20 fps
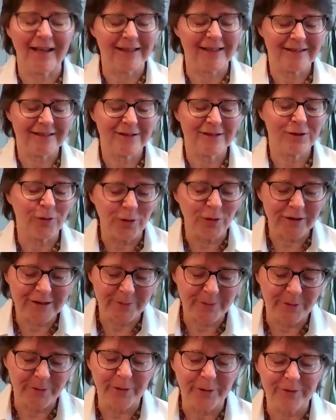told him
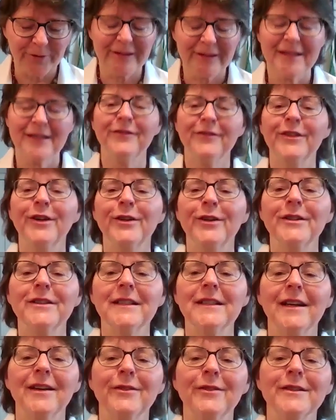about the
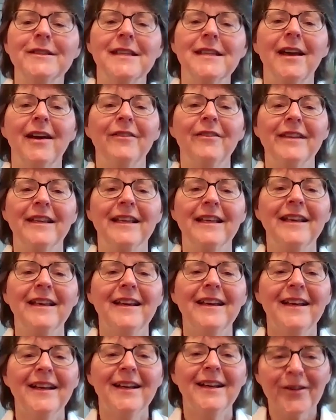difficulty I was having
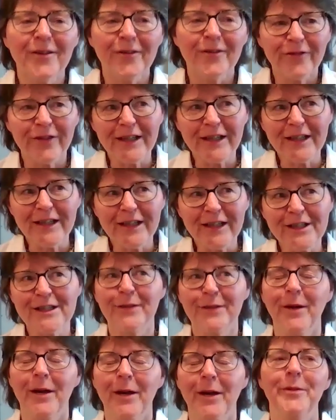
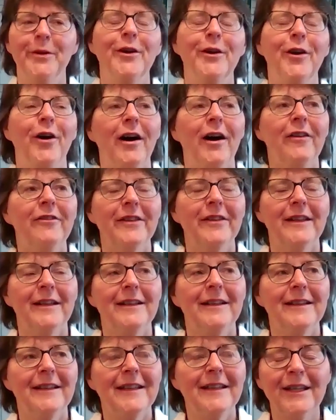finishing my book off,
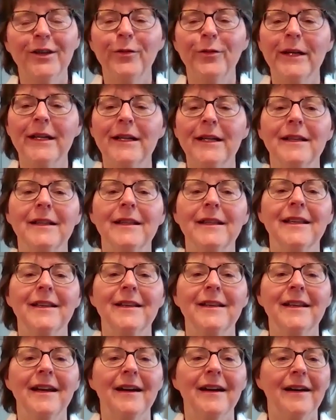and he
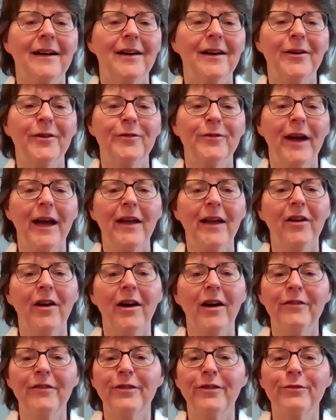quickly ran
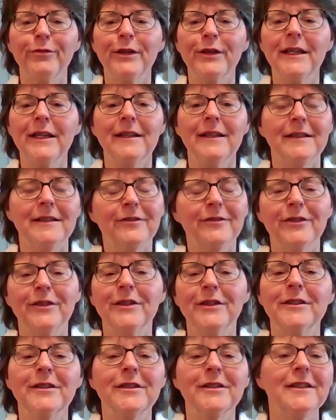off three
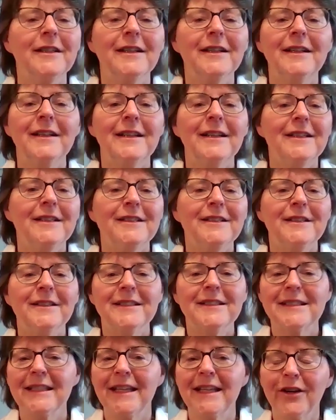different
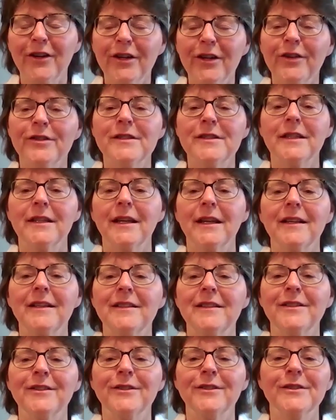scenarios that I
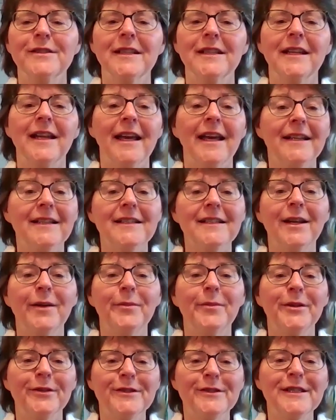could use, and I ended
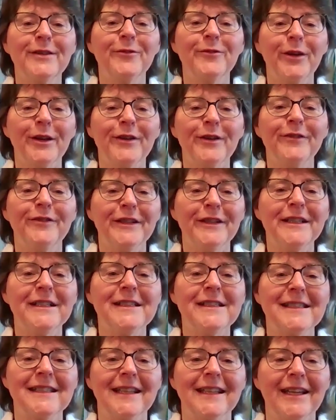up using one of
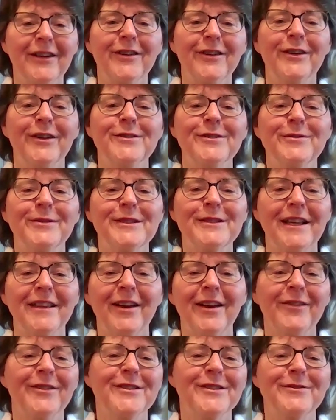his scenarios, which I
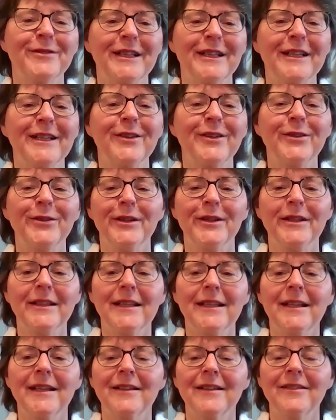thought was really cool.
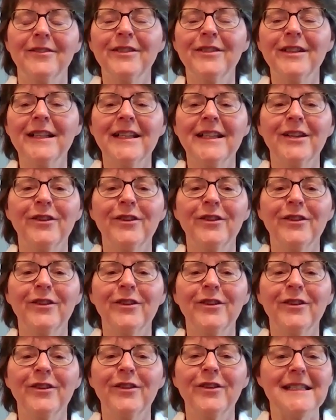He had a really great
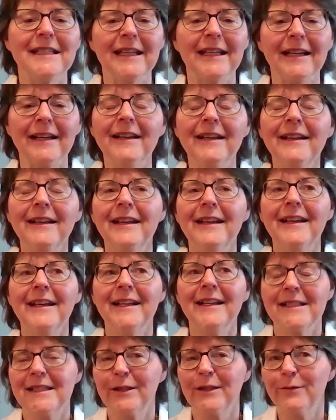idea
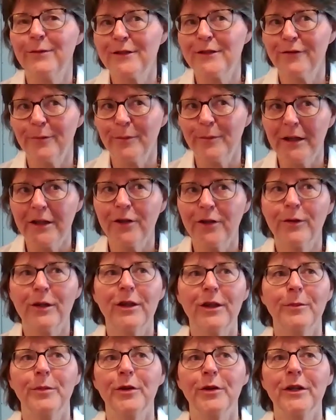because he was familiar with
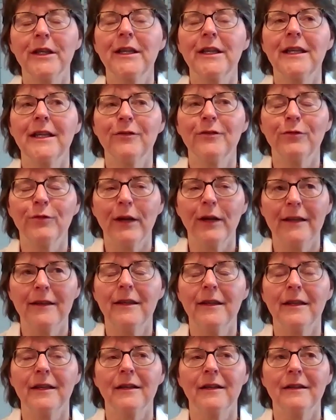the book. He had
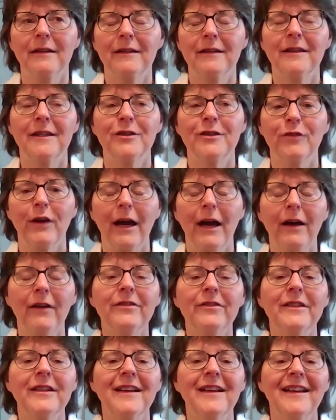read the
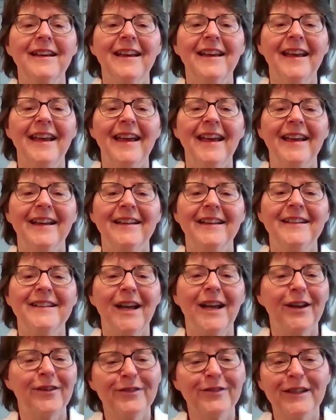draft, and
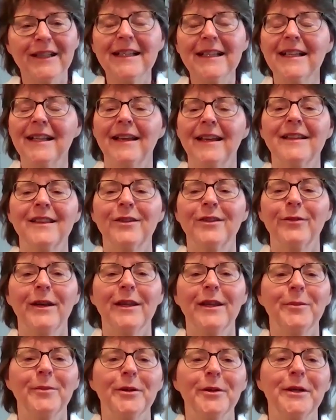I really liked the way
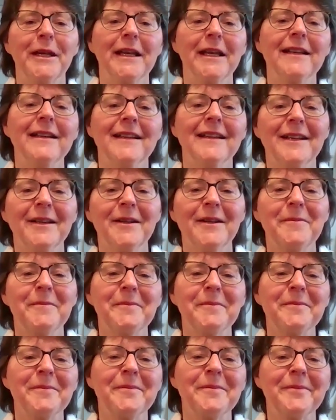the book ended.
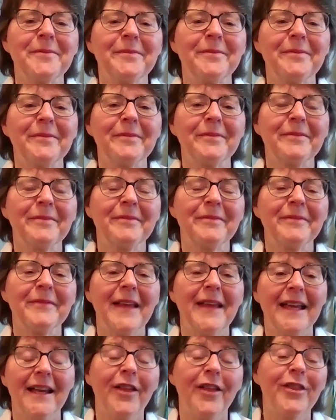
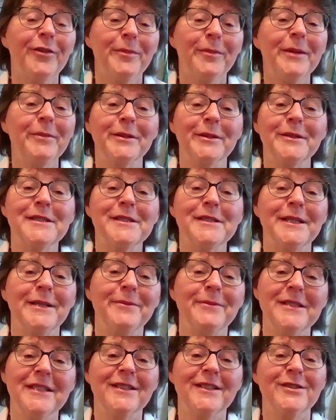And other people
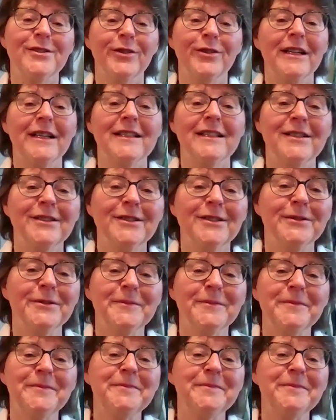seemed to enjoy it too.